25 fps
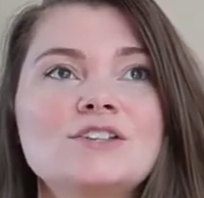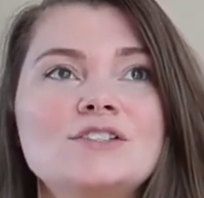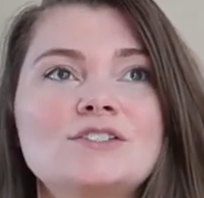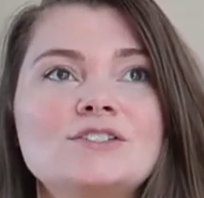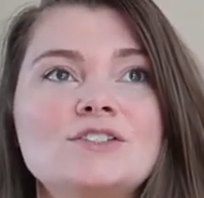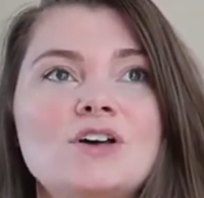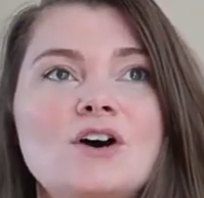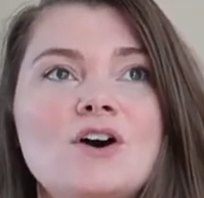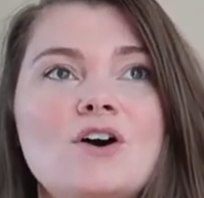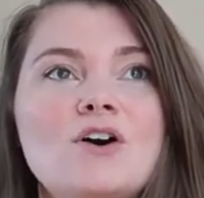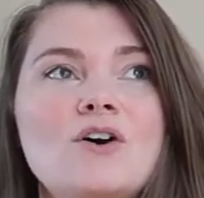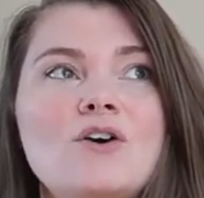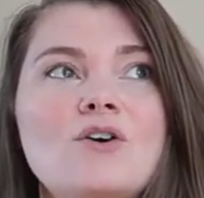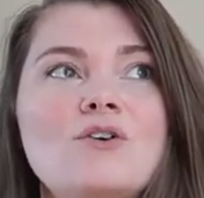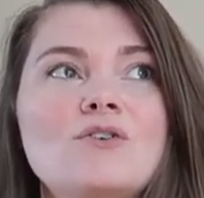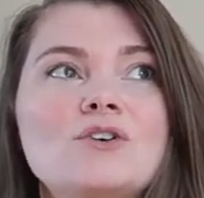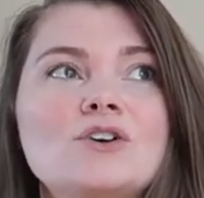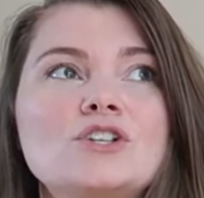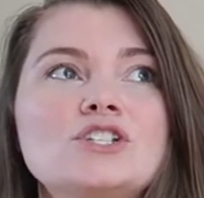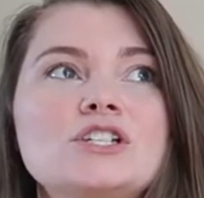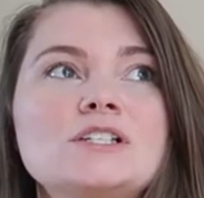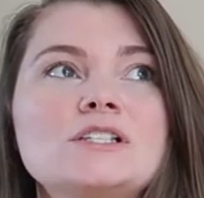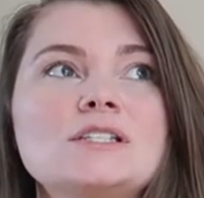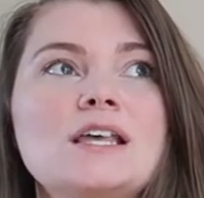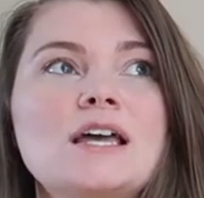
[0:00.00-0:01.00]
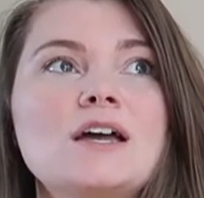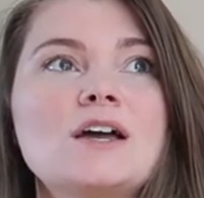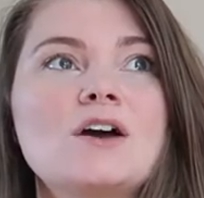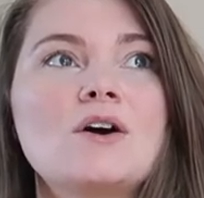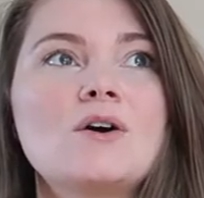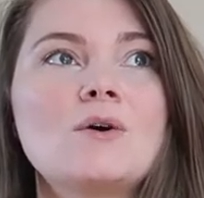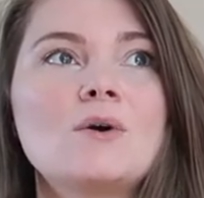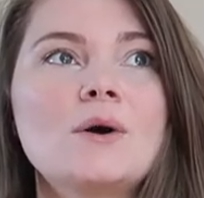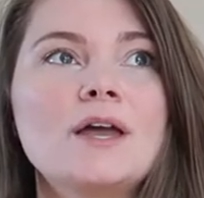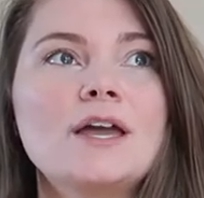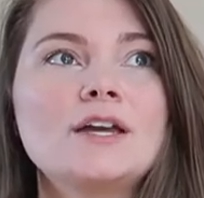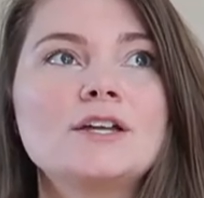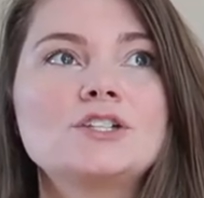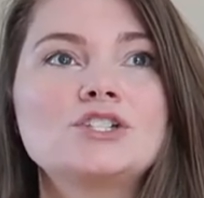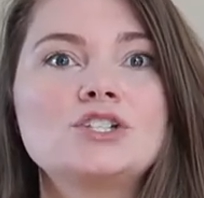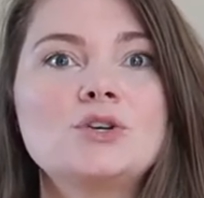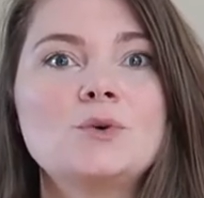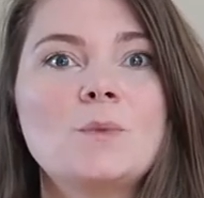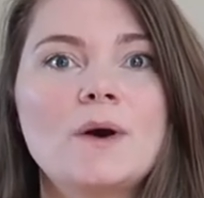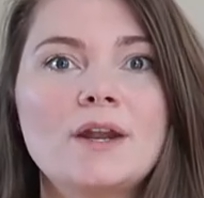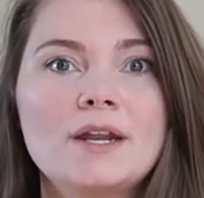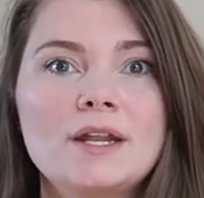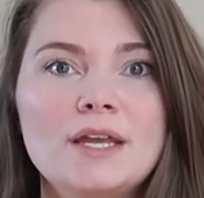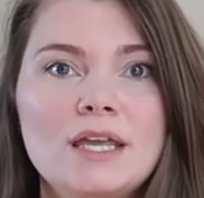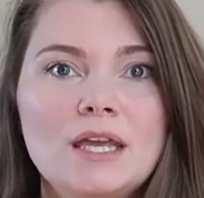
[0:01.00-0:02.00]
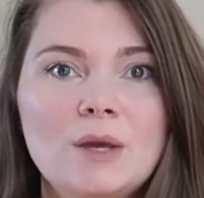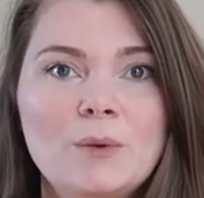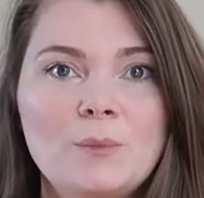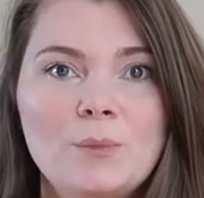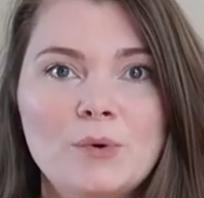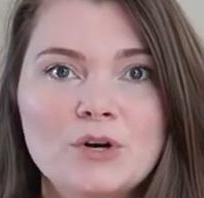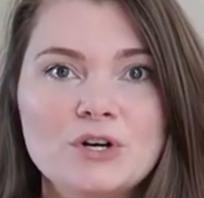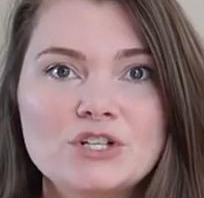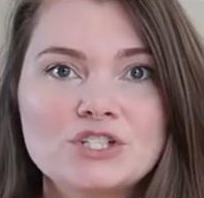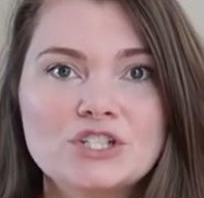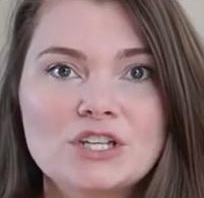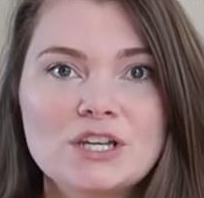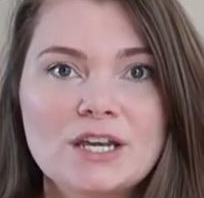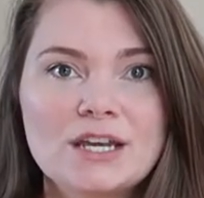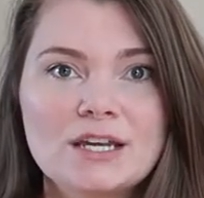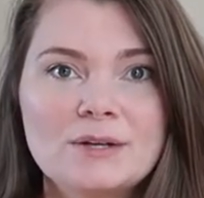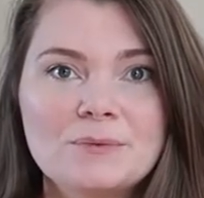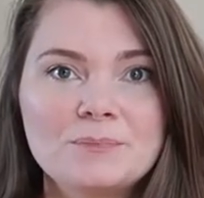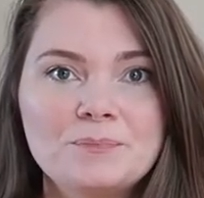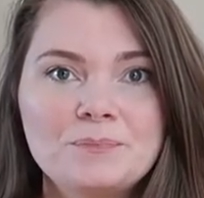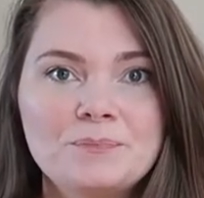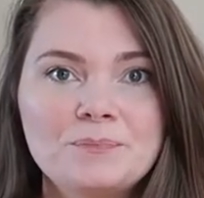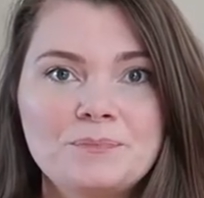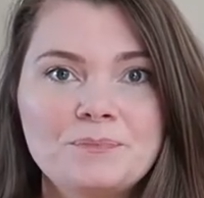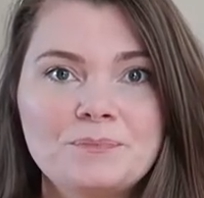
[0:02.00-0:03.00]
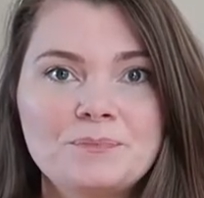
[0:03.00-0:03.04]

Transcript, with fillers: So she's like, okay, do you want to keep pushing?